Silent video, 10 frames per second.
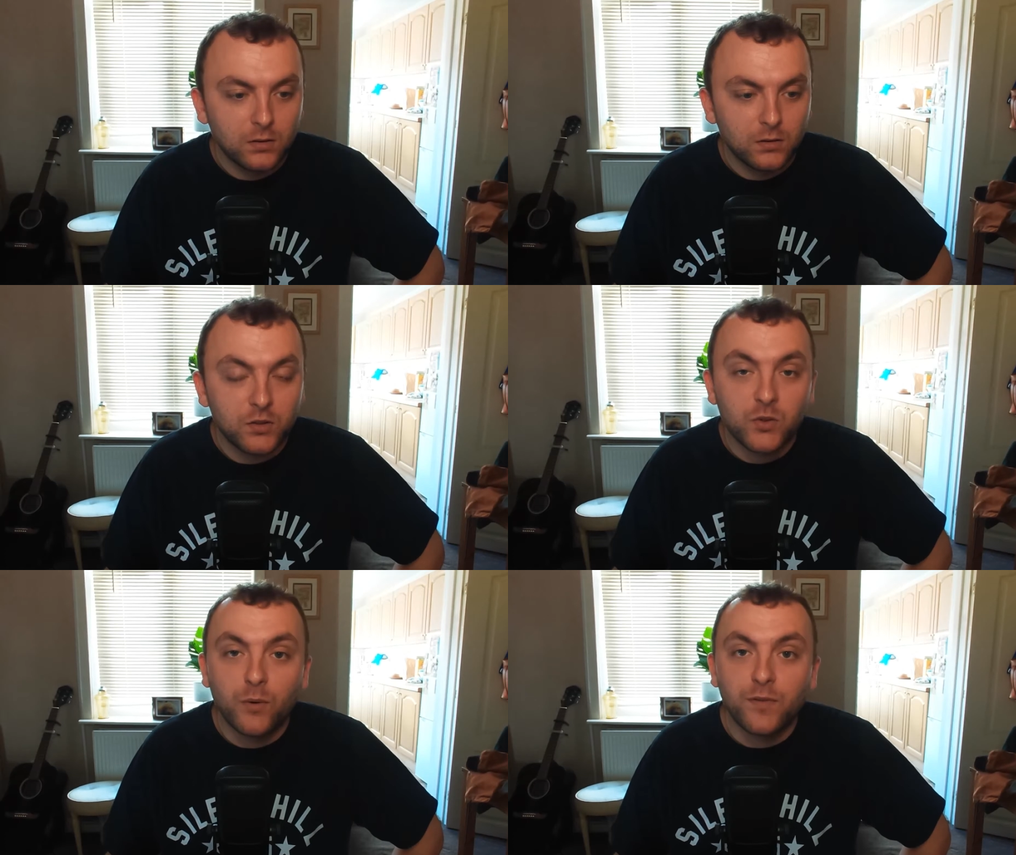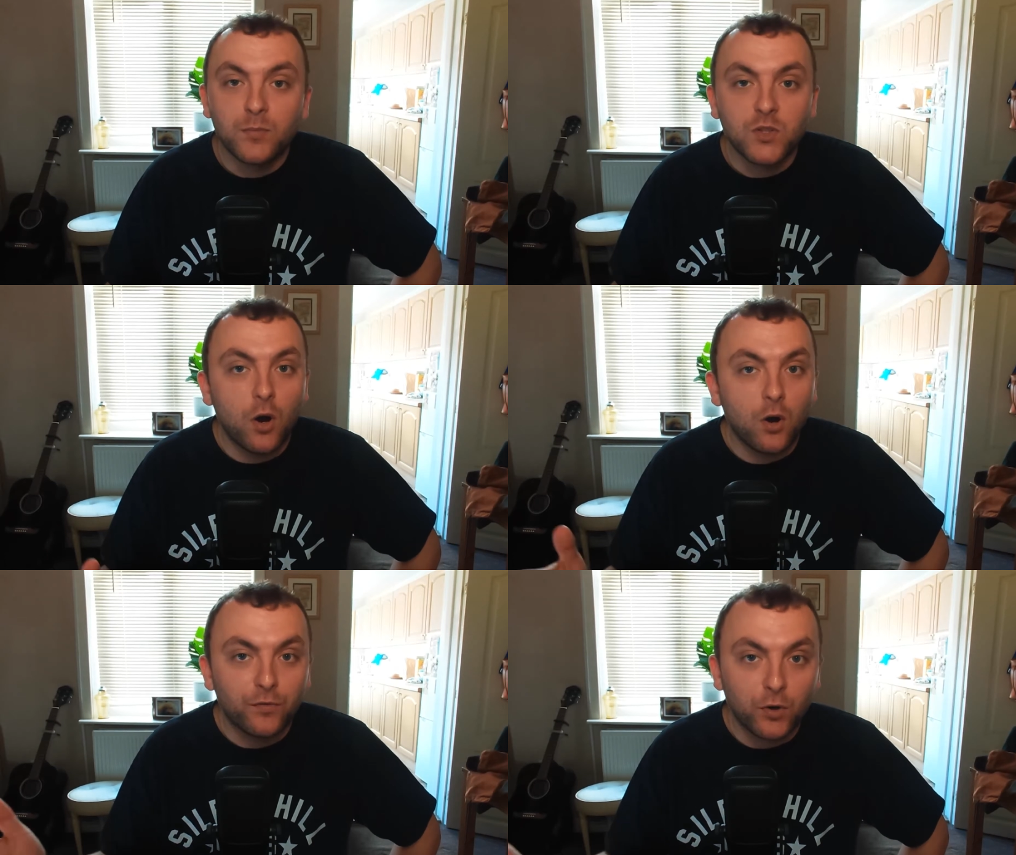The two of them
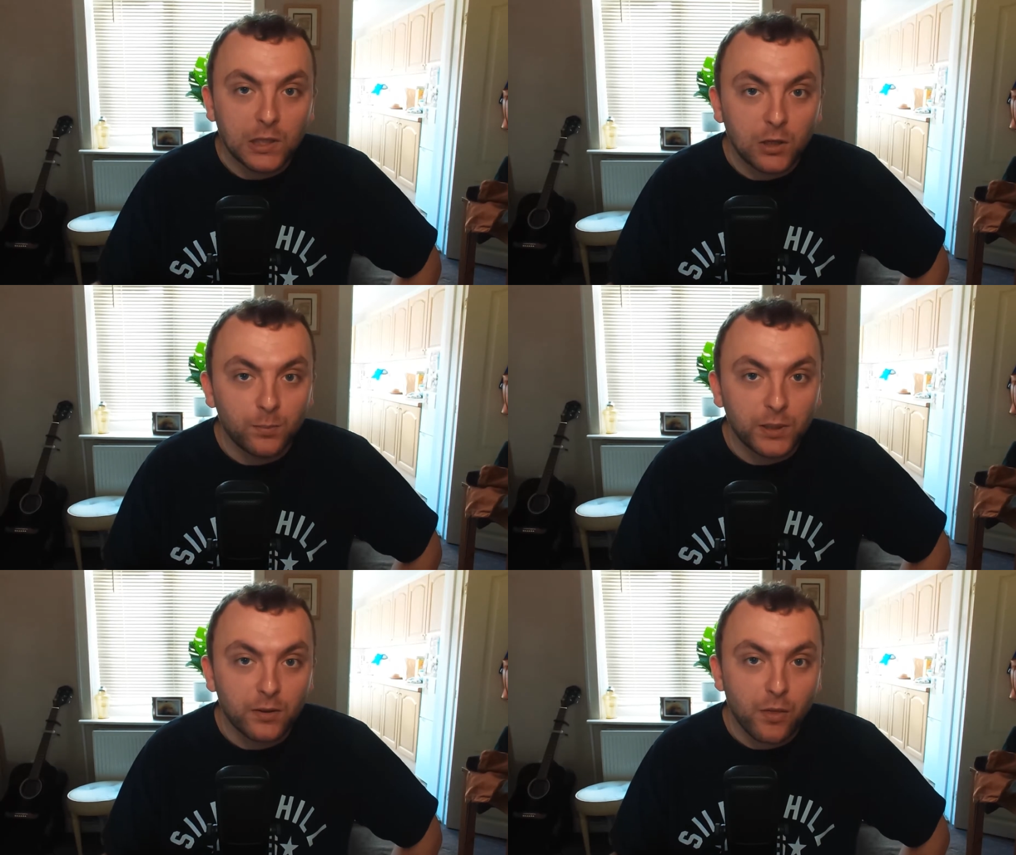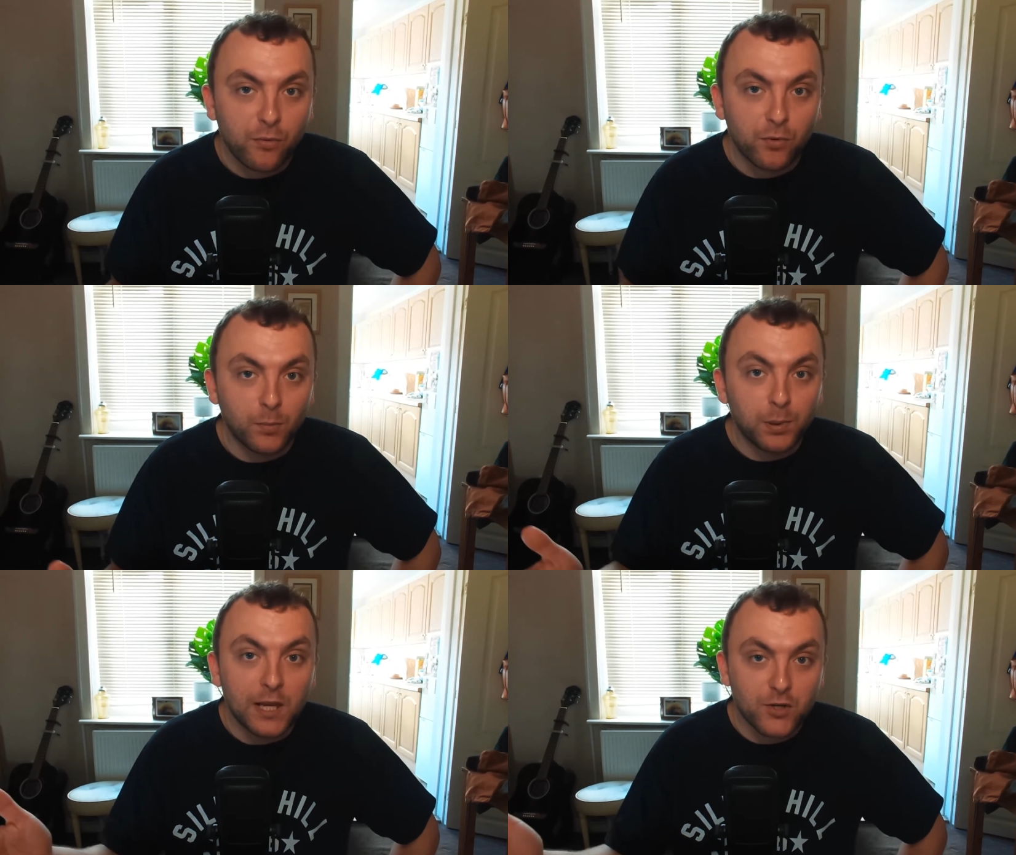talk for a little bit through the
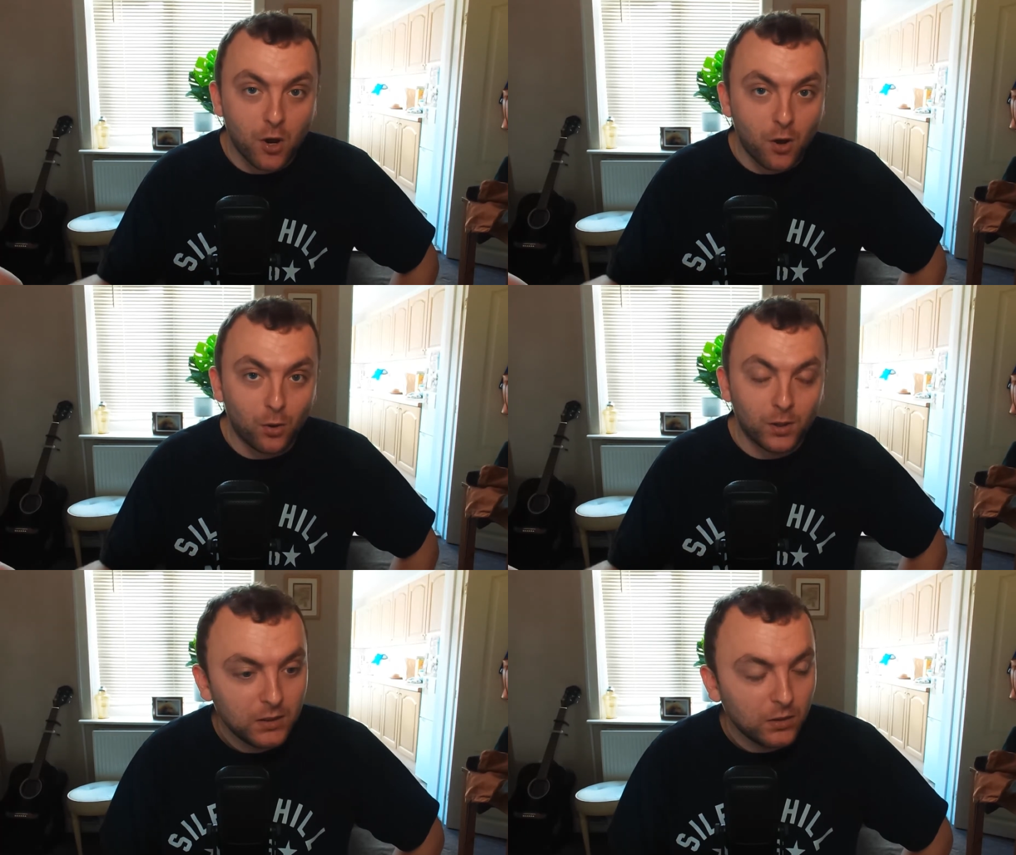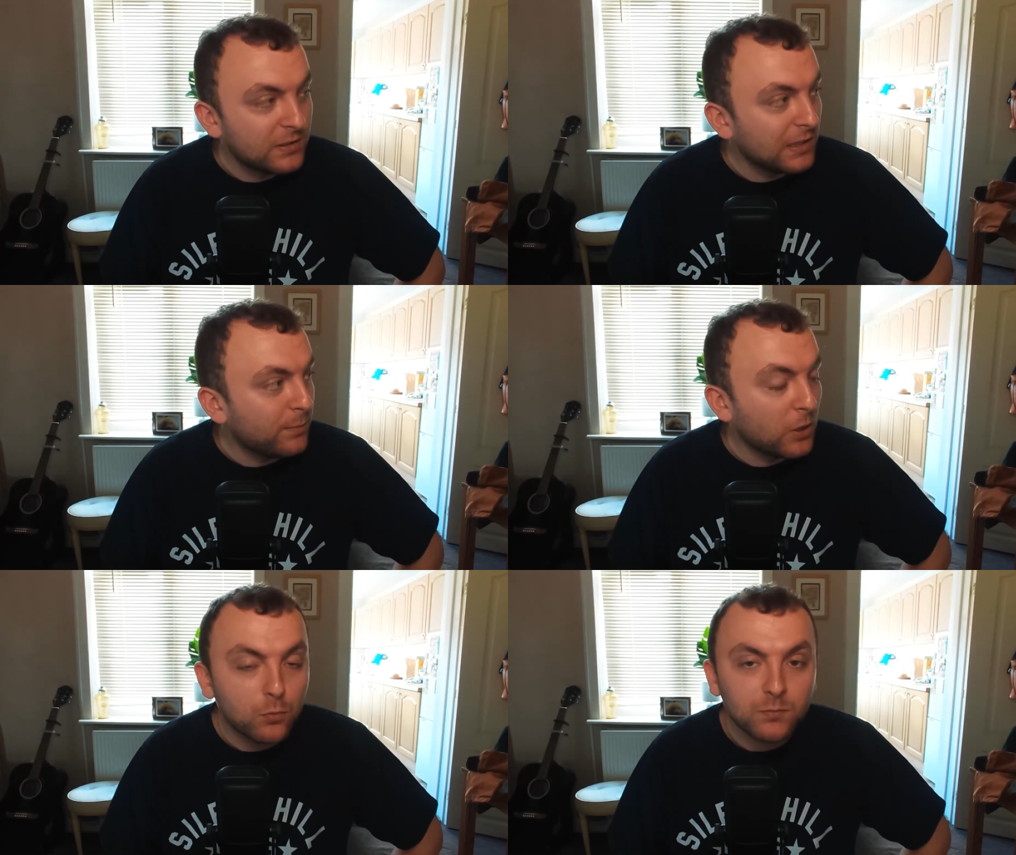pleasure hole, until it
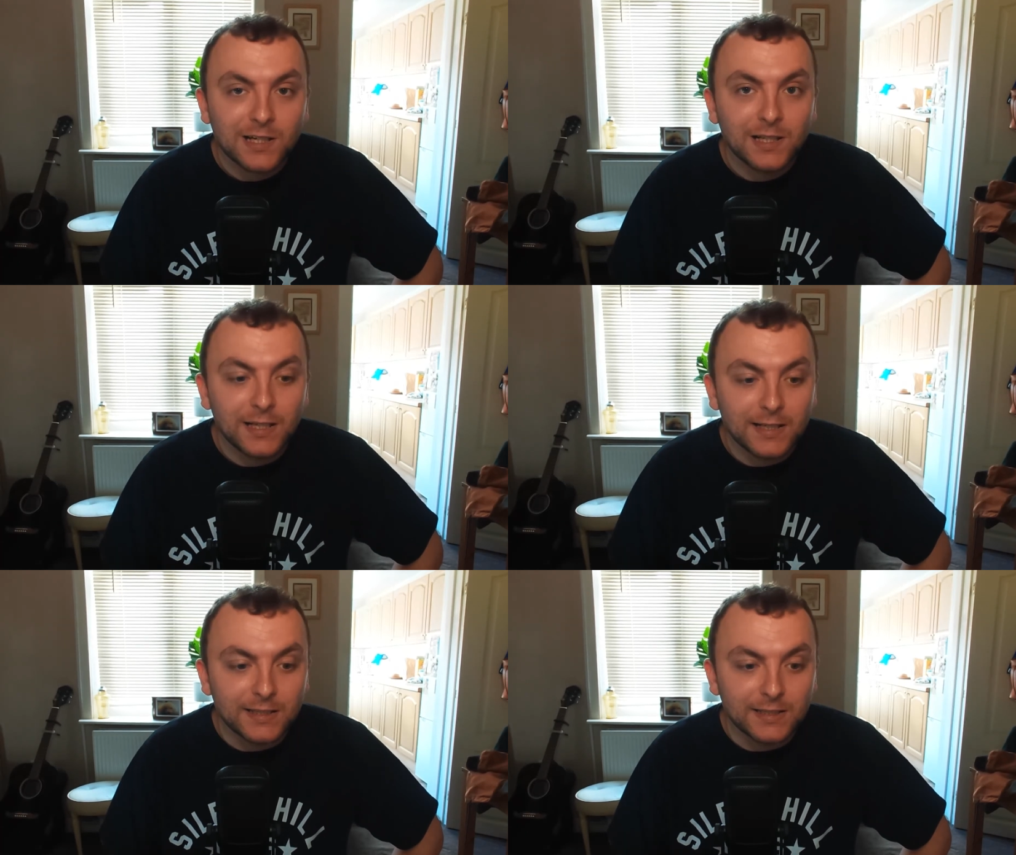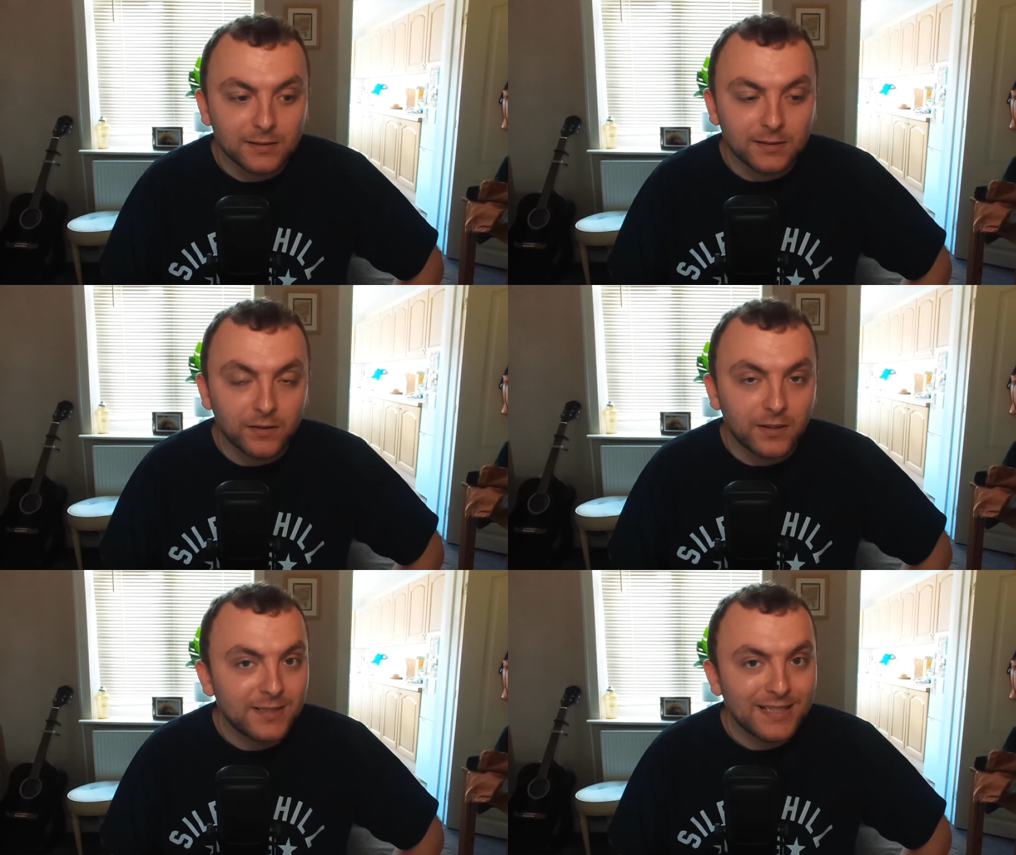becomes clear that
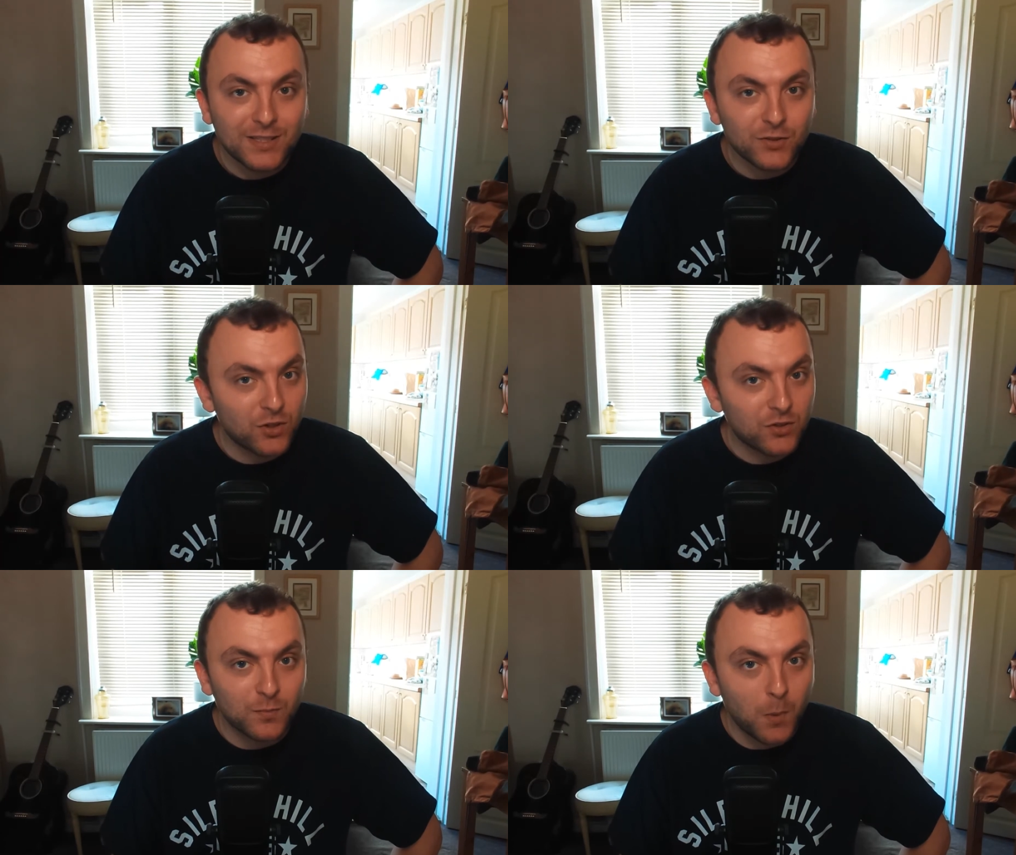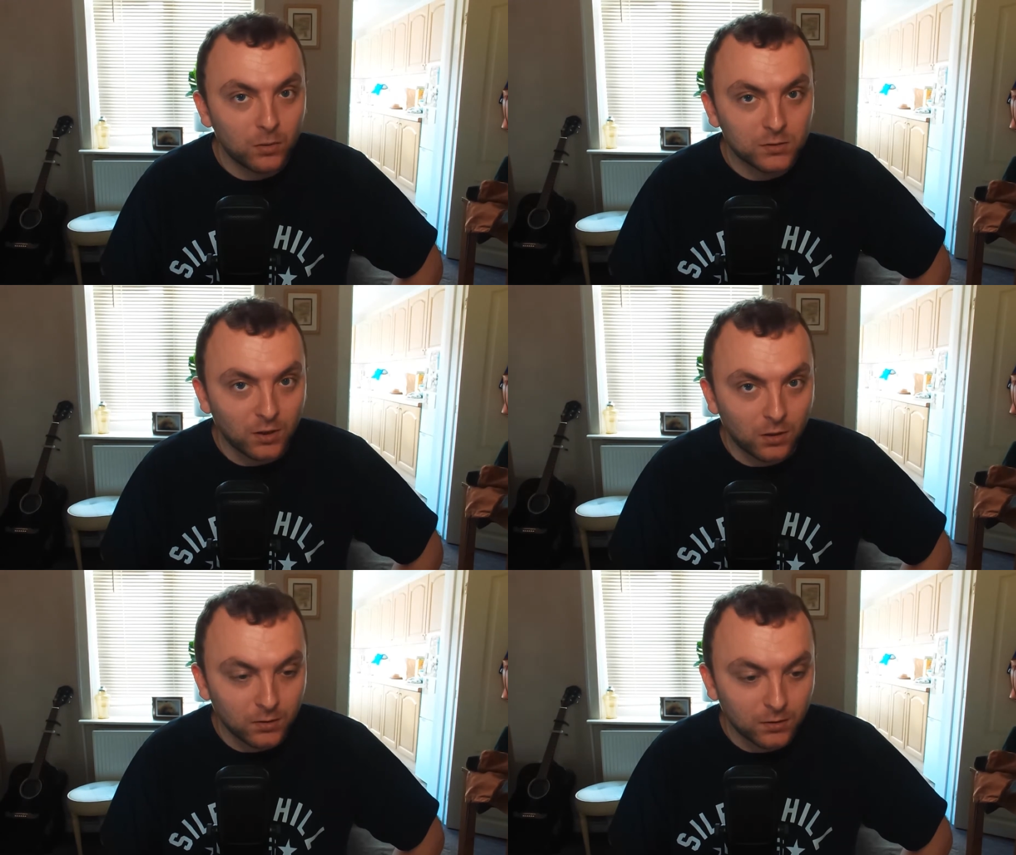this isn't just small
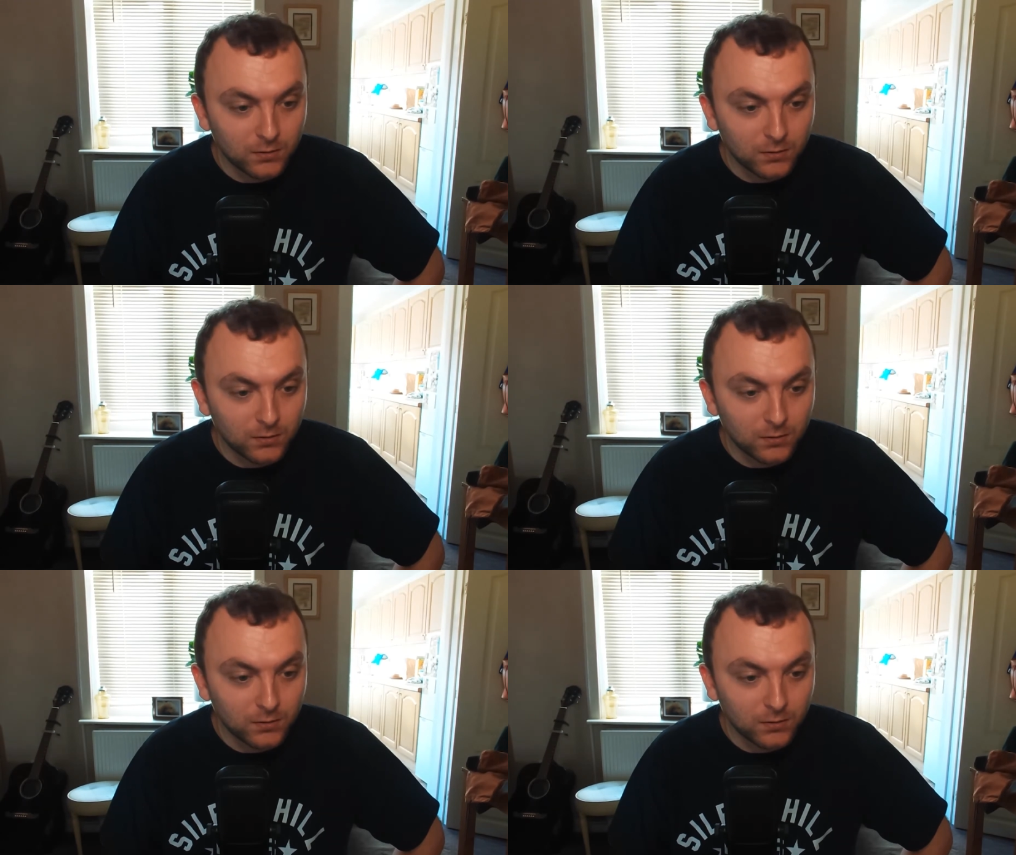talk.